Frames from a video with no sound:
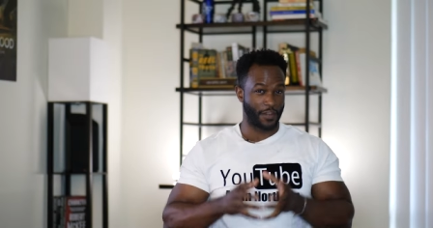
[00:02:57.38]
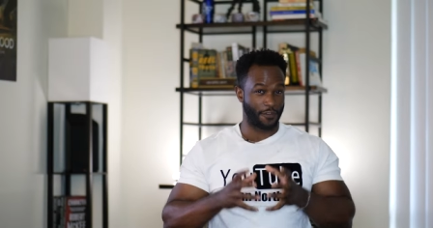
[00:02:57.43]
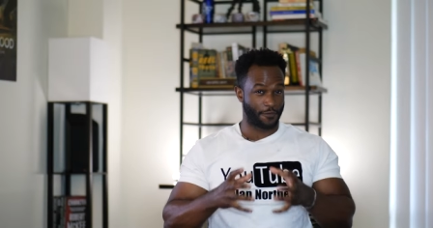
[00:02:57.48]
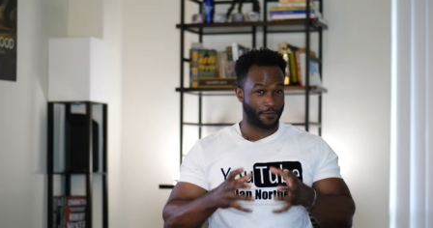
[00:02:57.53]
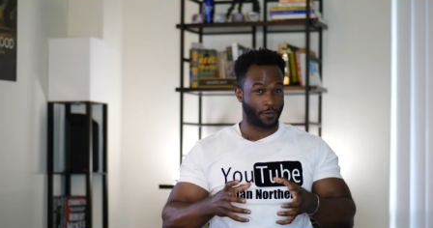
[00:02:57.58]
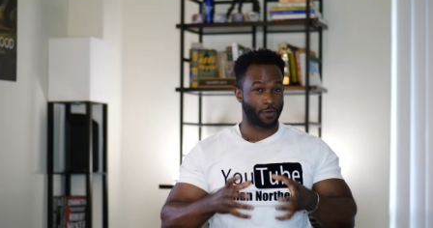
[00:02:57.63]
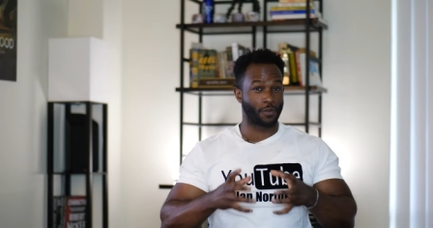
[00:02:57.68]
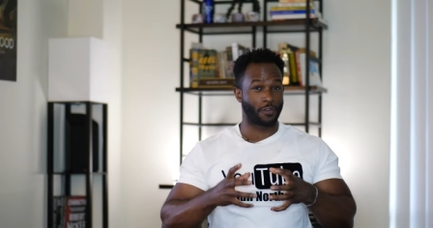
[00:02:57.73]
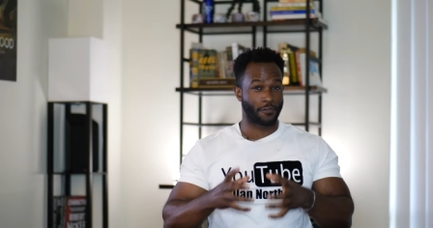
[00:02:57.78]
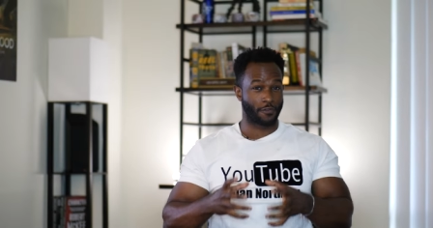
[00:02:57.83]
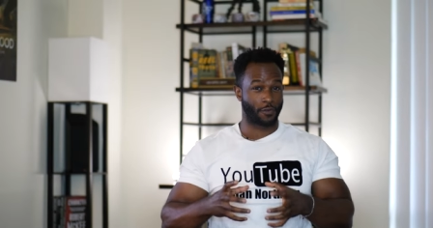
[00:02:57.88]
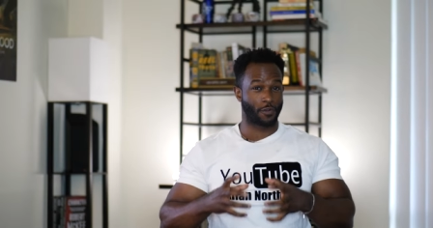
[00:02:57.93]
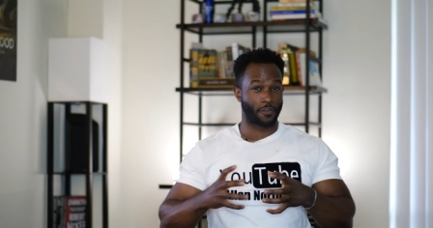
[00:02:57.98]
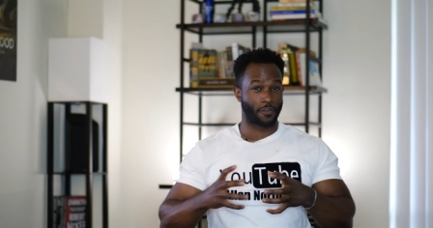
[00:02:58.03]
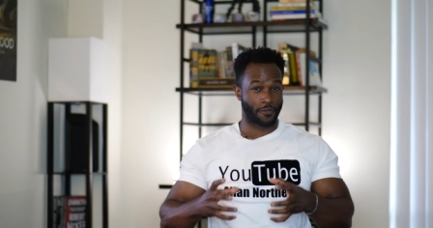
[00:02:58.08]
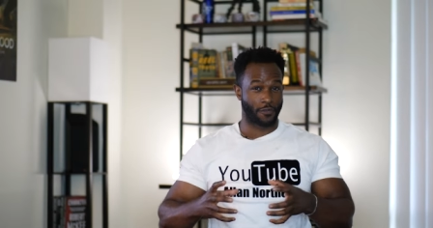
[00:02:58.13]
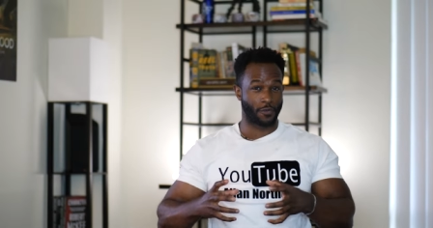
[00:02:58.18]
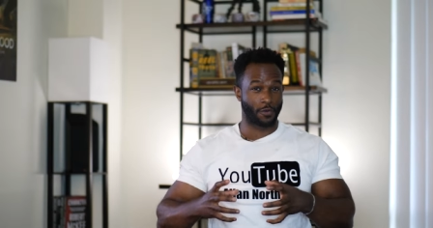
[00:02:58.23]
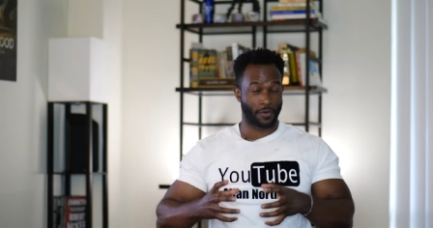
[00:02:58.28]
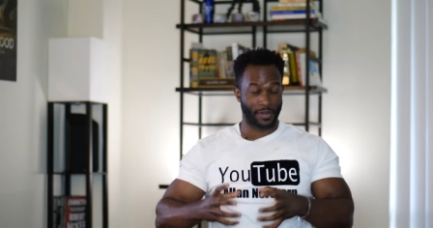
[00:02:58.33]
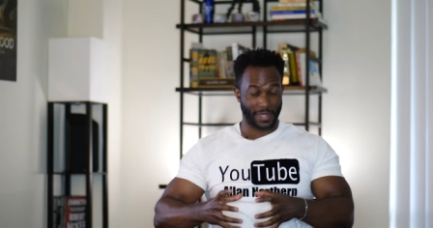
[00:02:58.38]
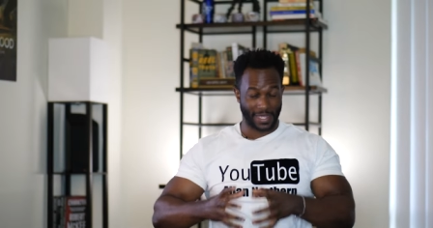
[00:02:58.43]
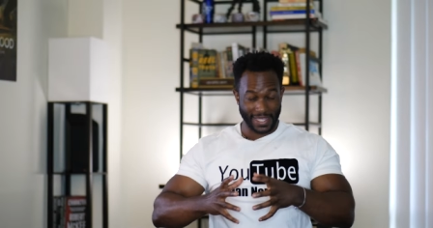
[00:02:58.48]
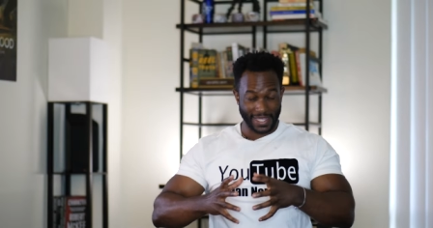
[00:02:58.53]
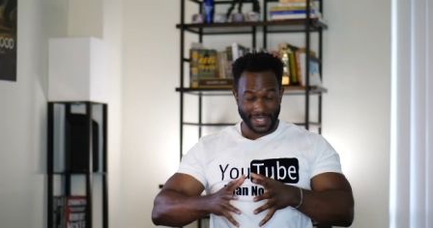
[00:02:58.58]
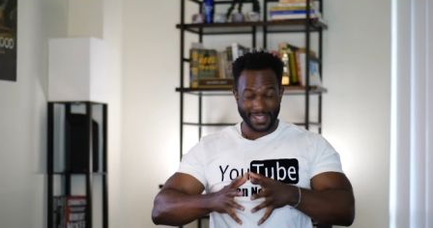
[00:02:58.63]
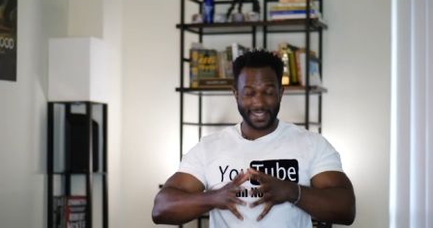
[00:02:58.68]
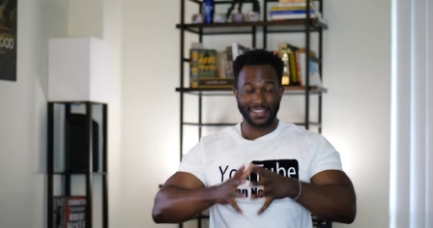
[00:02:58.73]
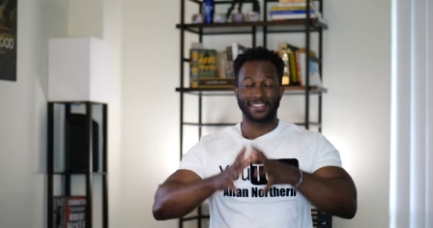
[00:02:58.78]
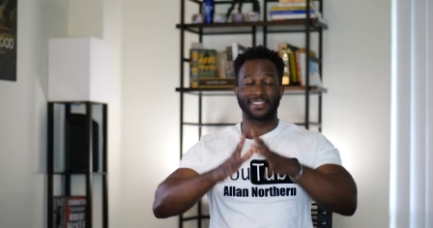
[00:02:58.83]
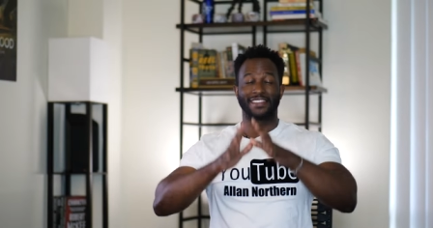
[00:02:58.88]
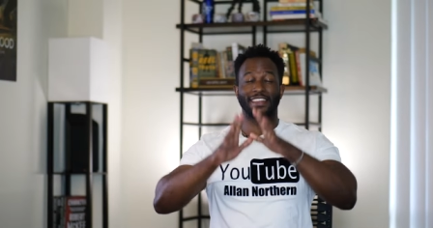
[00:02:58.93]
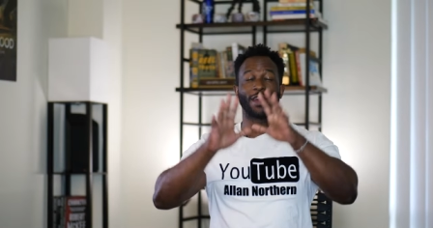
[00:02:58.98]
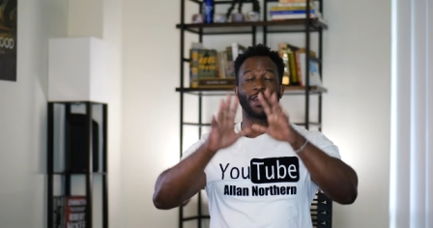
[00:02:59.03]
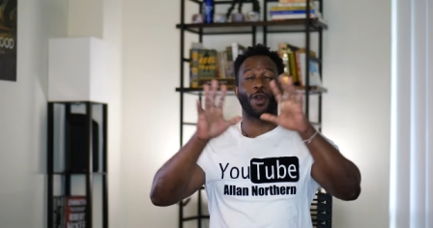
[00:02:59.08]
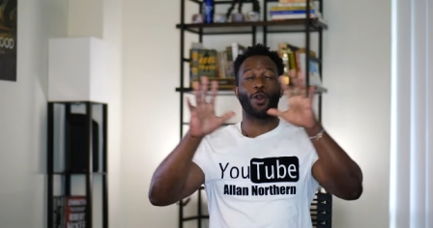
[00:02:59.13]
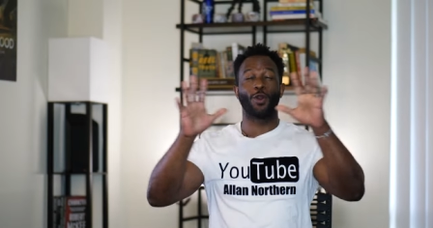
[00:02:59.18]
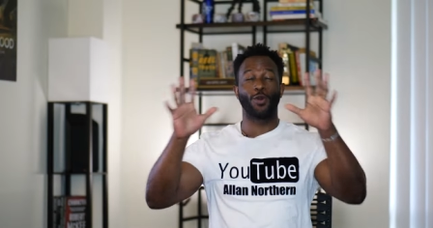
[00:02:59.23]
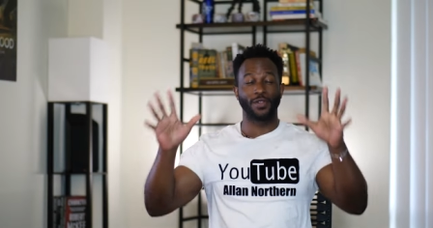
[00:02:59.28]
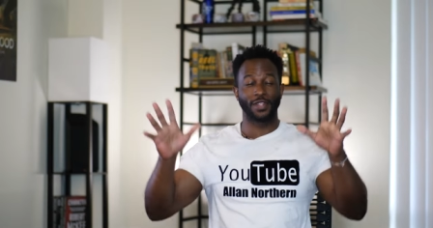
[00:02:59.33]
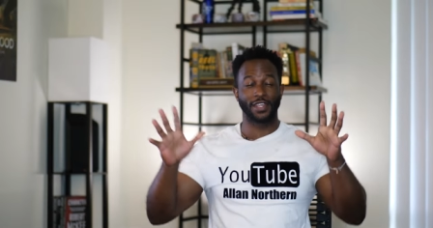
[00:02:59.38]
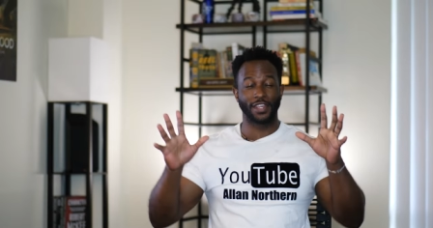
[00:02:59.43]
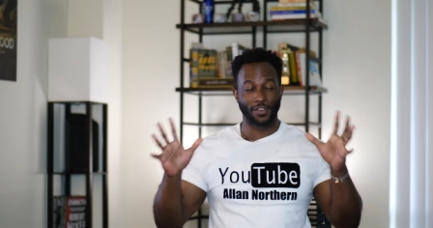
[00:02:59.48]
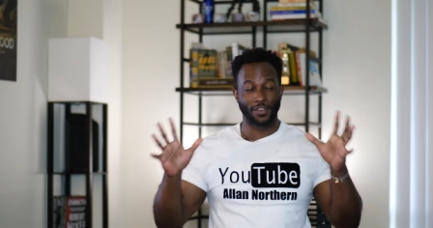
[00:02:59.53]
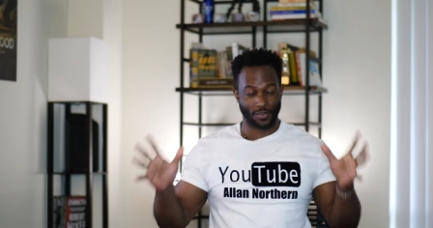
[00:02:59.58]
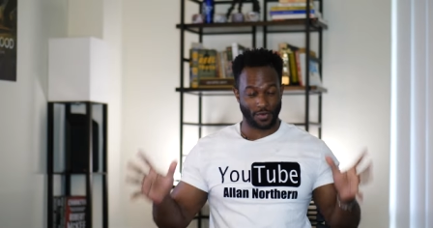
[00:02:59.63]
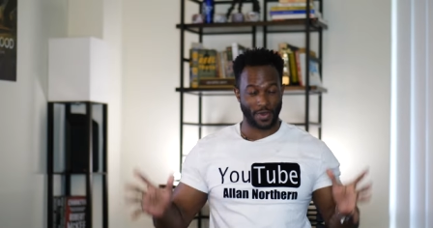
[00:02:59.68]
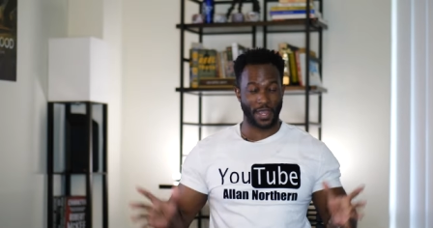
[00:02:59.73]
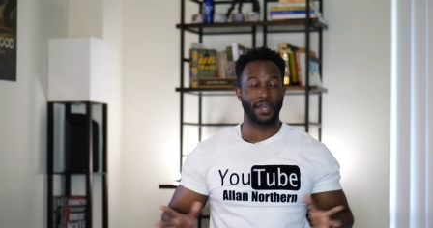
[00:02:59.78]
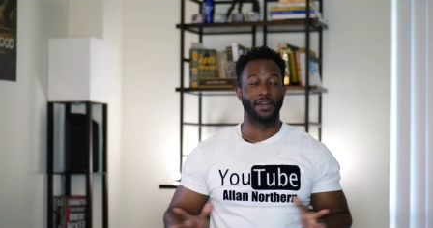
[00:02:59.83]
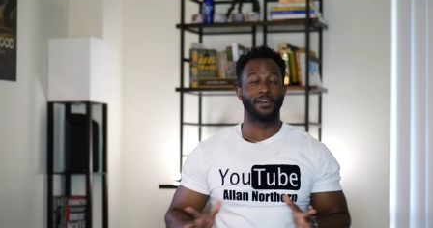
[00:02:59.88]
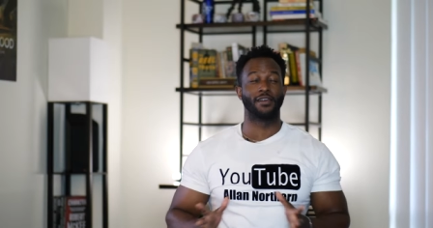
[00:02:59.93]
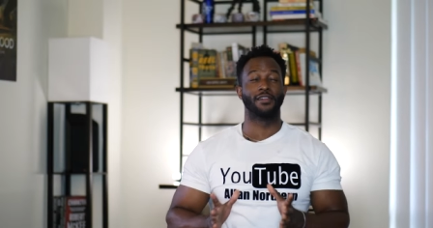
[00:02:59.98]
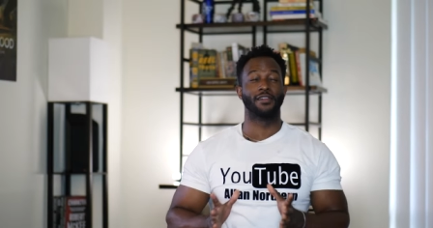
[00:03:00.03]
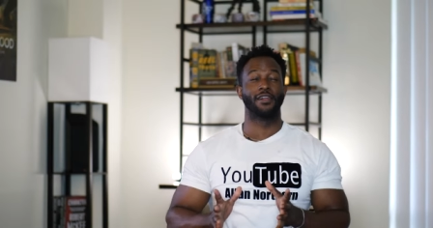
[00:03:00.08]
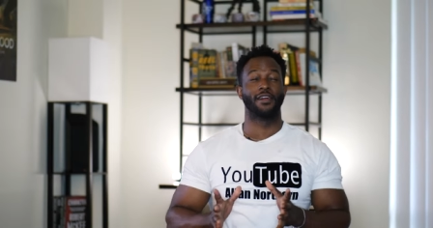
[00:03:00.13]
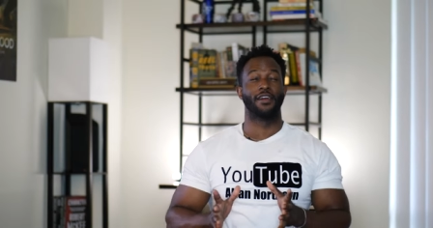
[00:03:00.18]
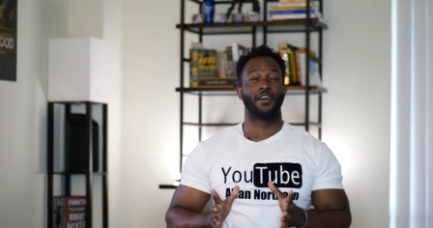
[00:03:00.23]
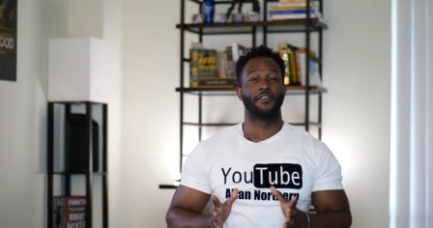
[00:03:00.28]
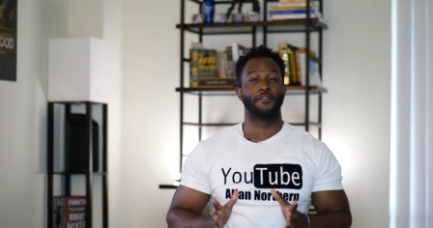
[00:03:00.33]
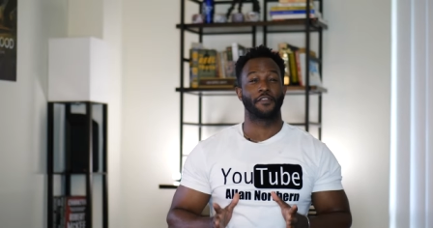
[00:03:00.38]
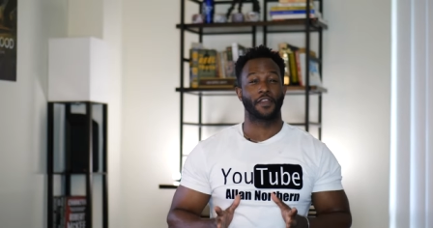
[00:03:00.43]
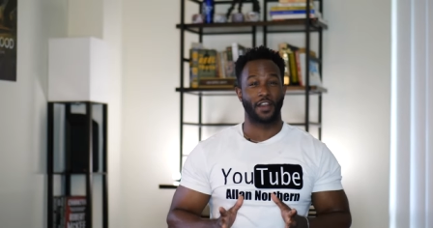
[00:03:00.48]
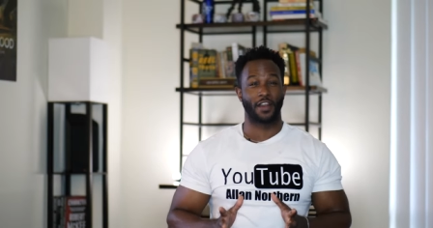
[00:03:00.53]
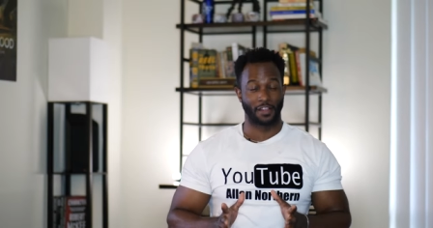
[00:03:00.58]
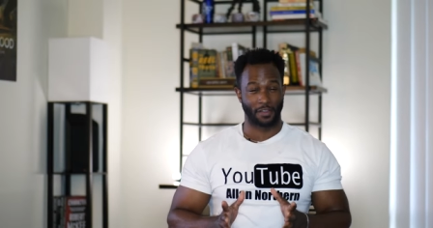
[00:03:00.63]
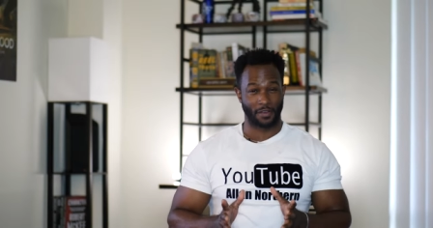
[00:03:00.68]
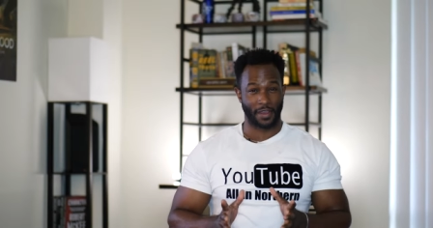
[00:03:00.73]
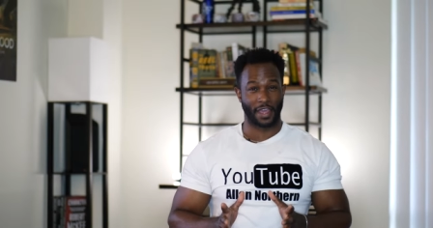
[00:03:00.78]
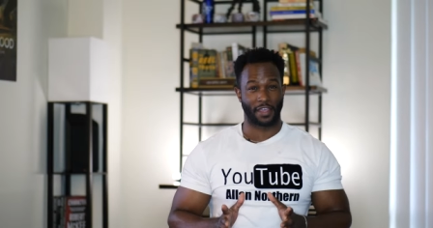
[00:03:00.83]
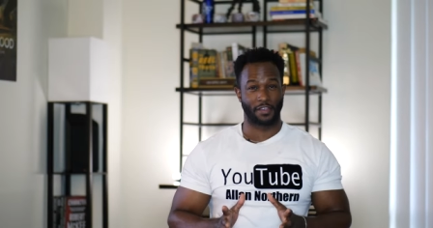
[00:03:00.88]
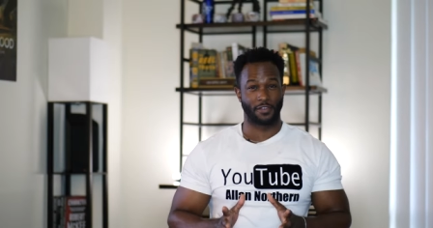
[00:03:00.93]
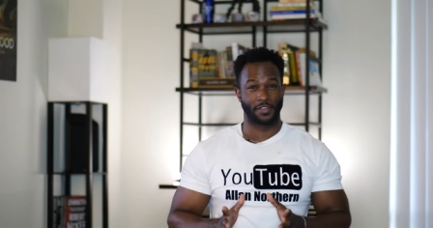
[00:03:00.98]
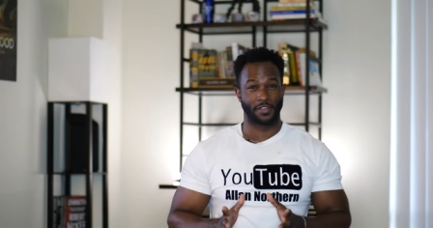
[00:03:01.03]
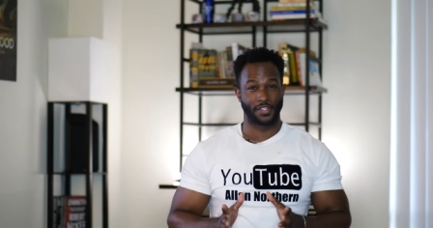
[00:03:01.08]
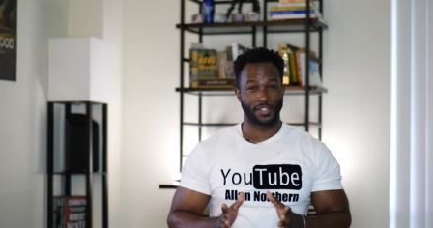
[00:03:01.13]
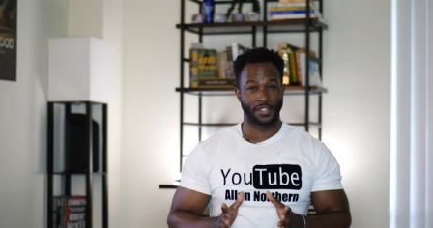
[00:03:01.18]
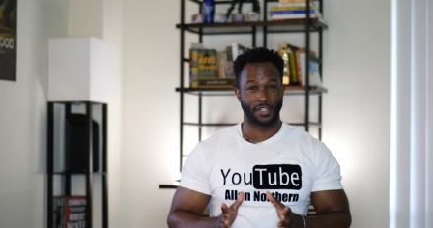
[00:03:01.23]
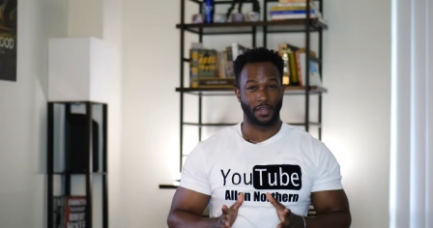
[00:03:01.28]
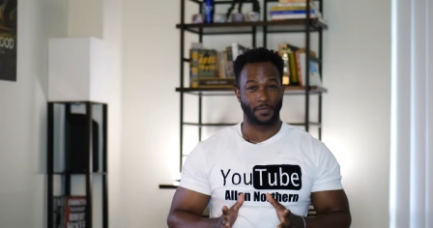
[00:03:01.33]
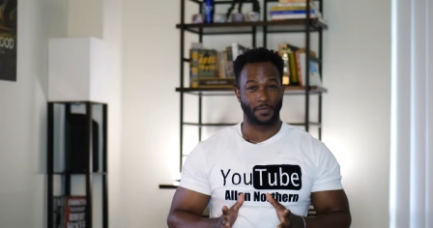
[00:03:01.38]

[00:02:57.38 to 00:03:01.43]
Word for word: And 444 is the holy grail of color accuracy